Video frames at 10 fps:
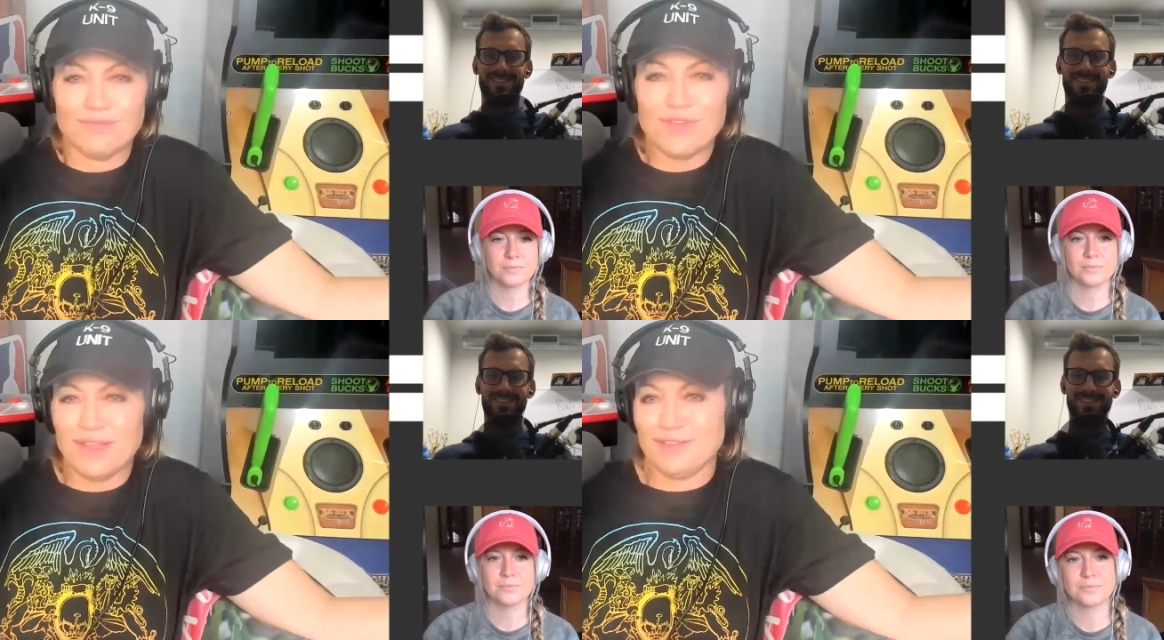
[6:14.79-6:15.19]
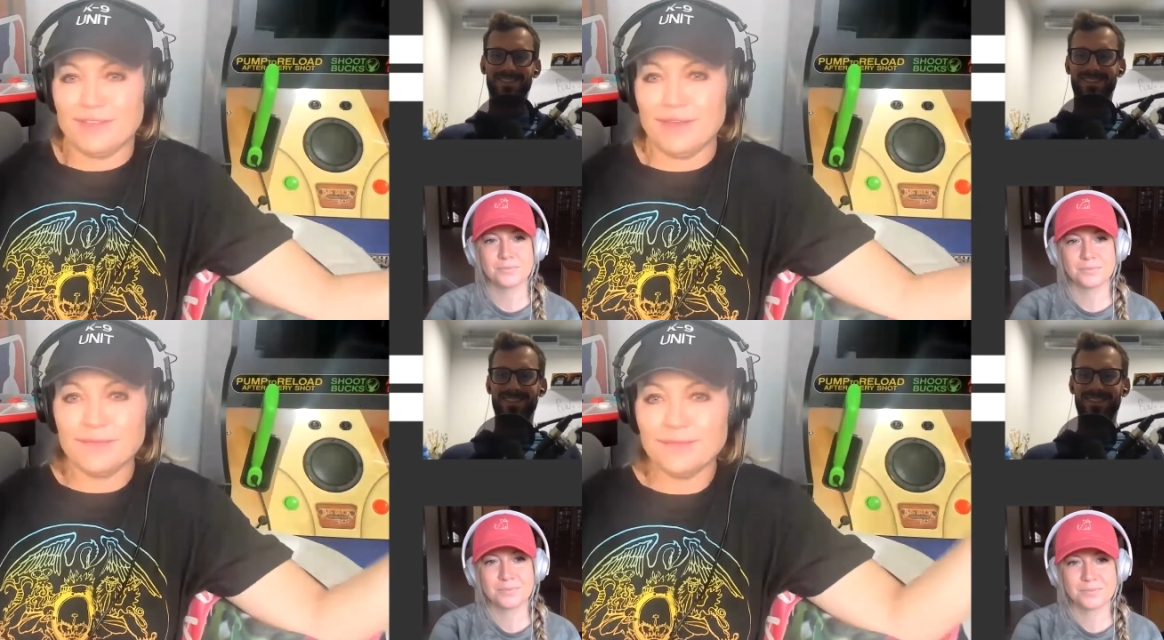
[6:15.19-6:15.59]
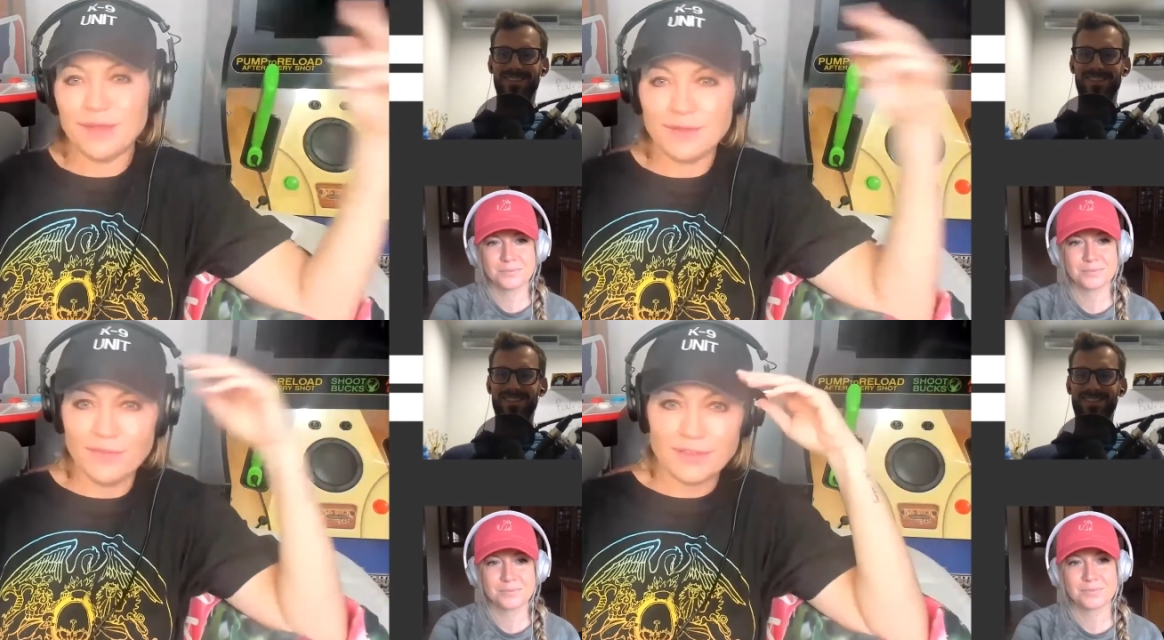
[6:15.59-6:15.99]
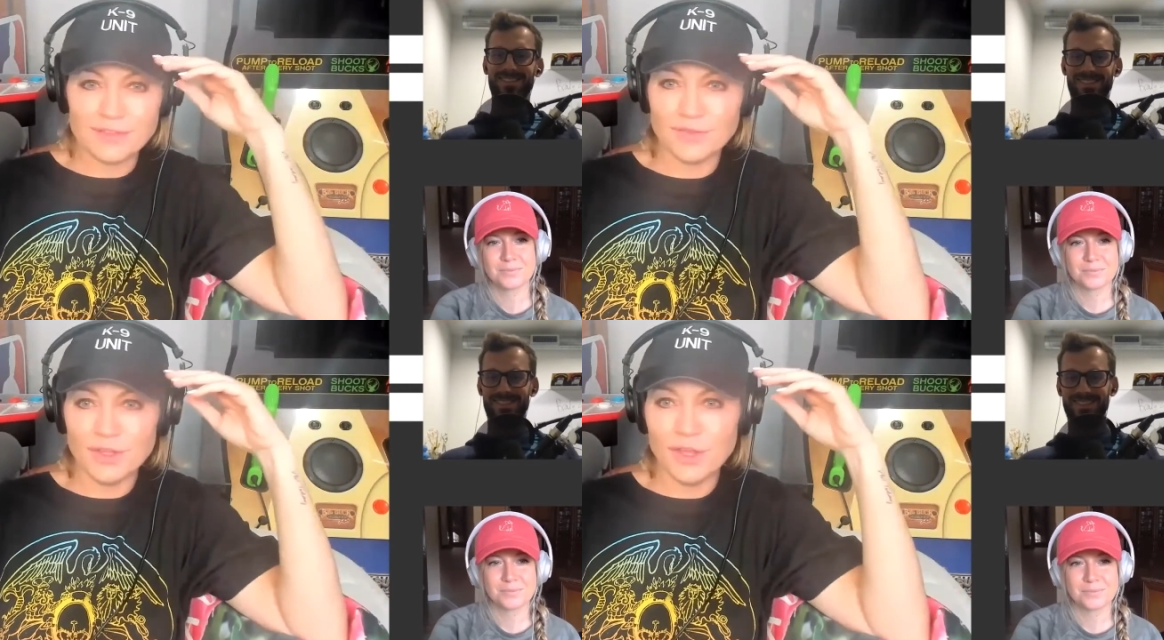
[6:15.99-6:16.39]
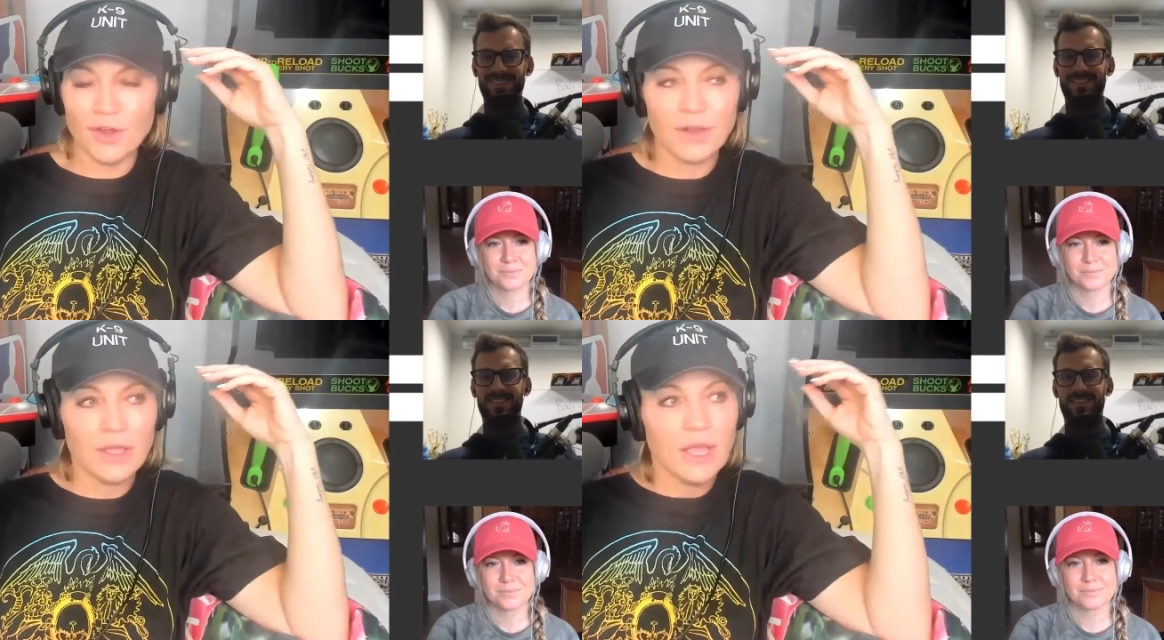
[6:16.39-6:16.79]
Speaker 1: it's the event of the
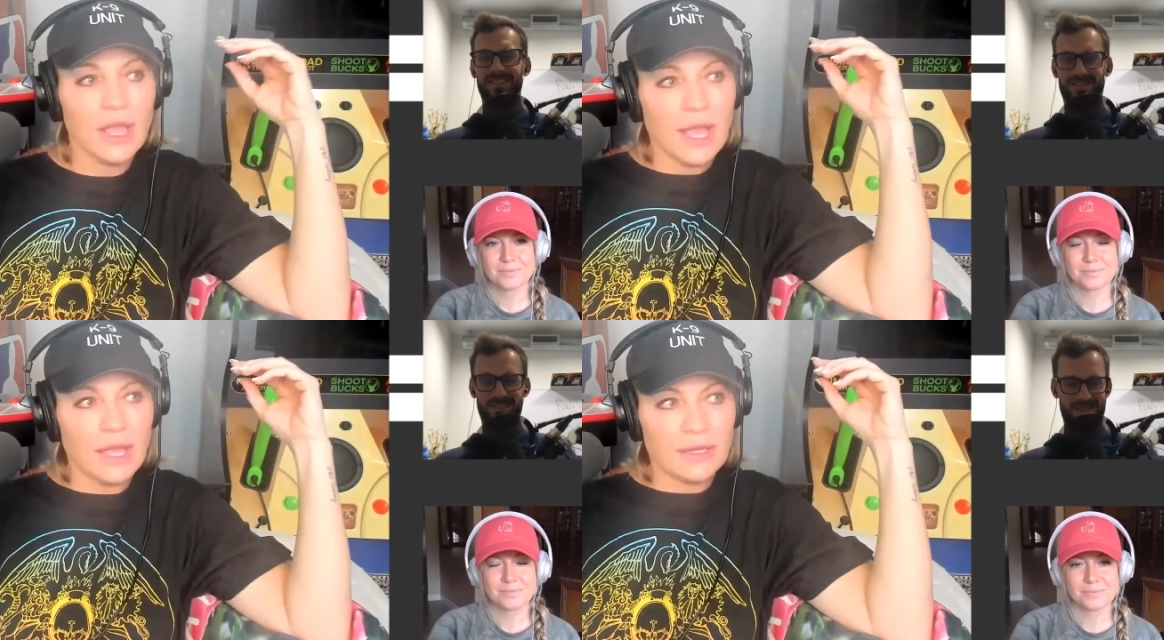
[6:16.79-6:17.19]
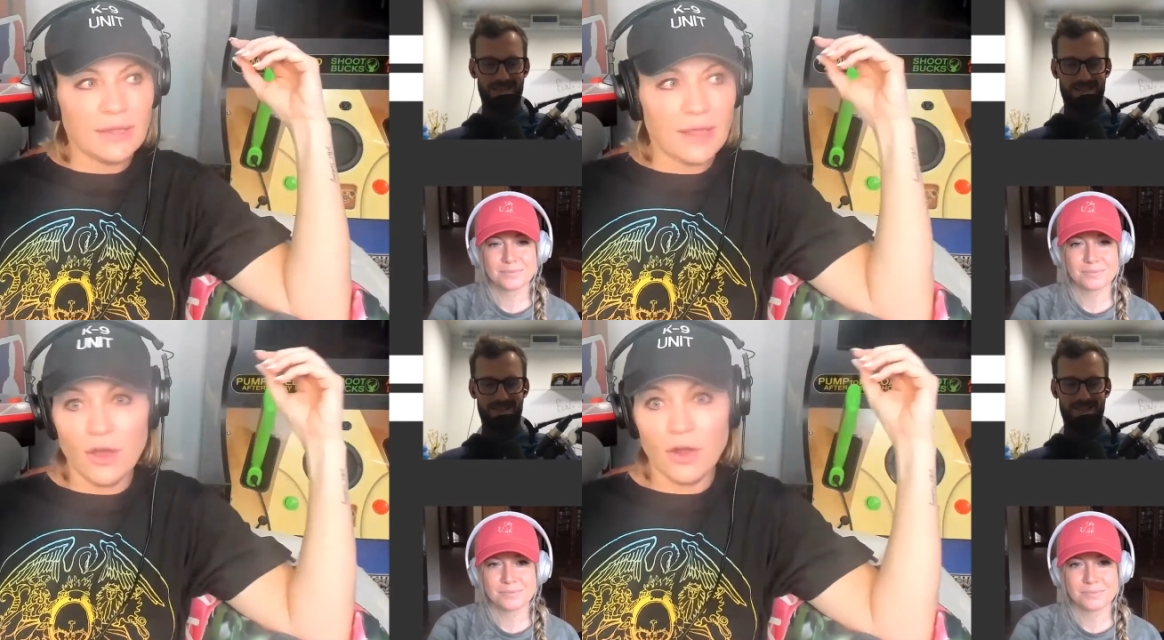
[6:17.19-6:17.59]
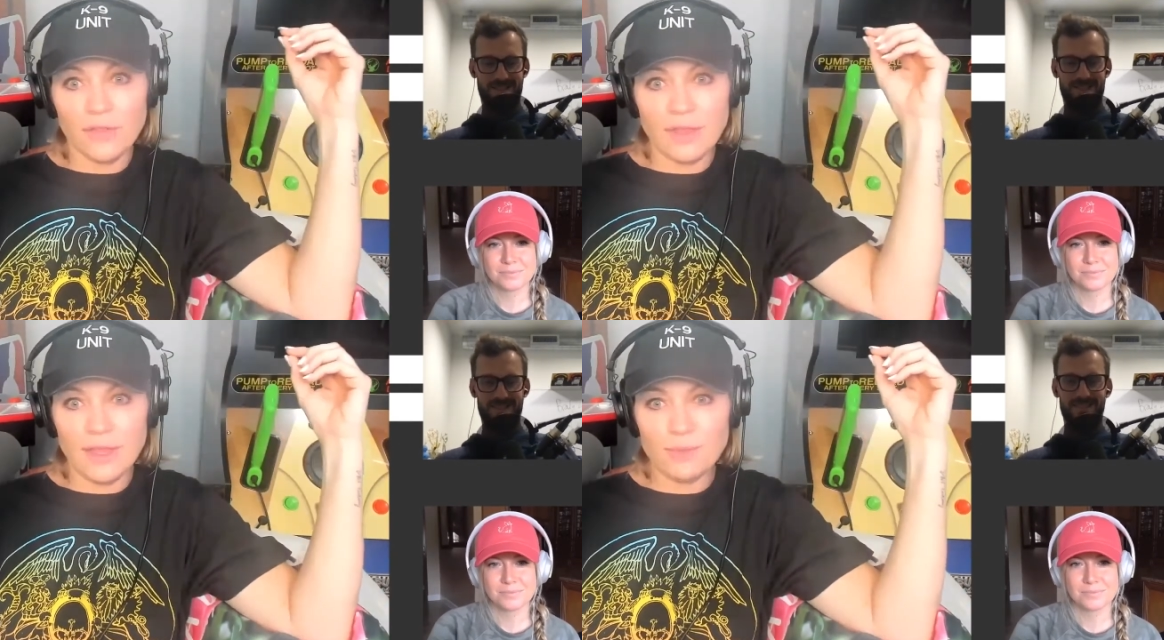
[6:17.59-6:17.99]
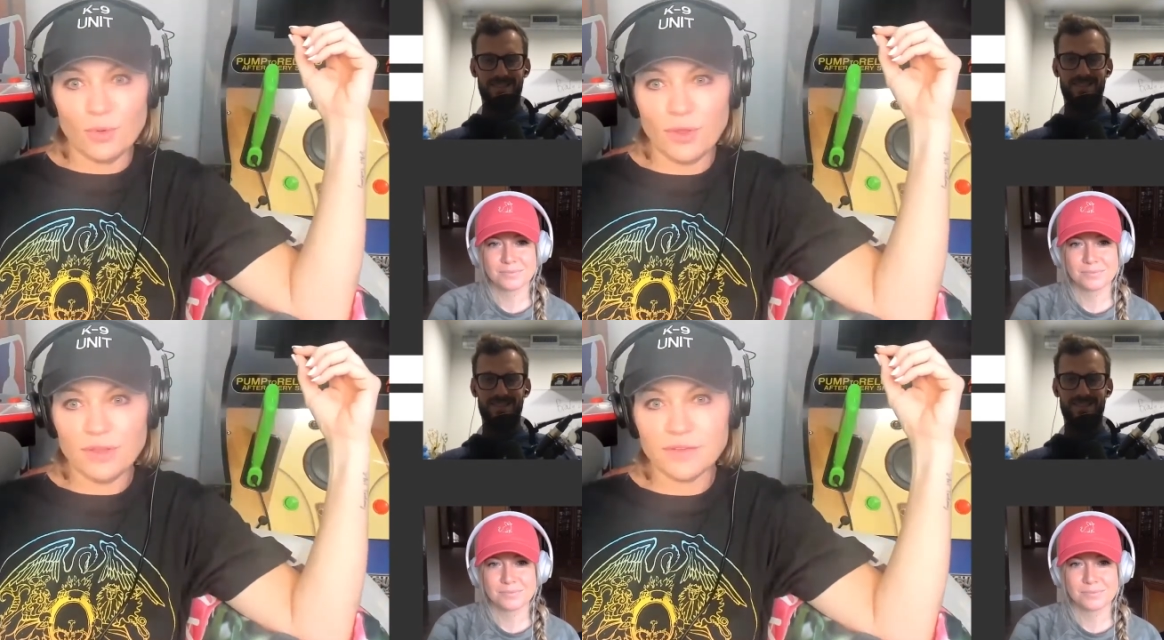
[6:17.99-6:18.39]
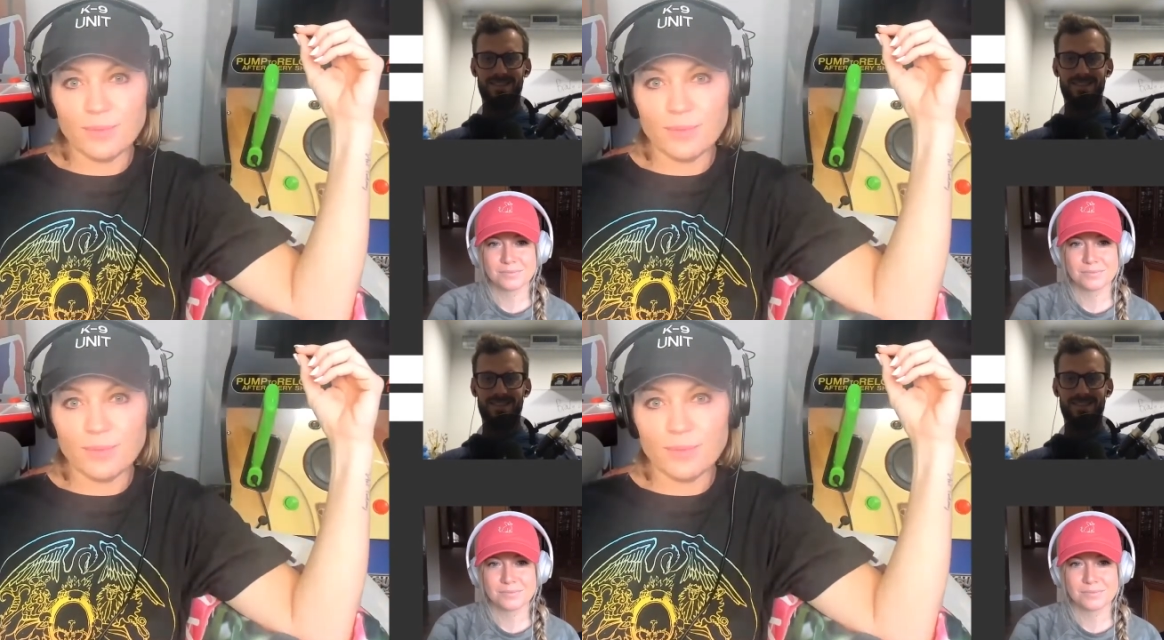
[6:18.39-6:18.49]
year, and they are the It Boys.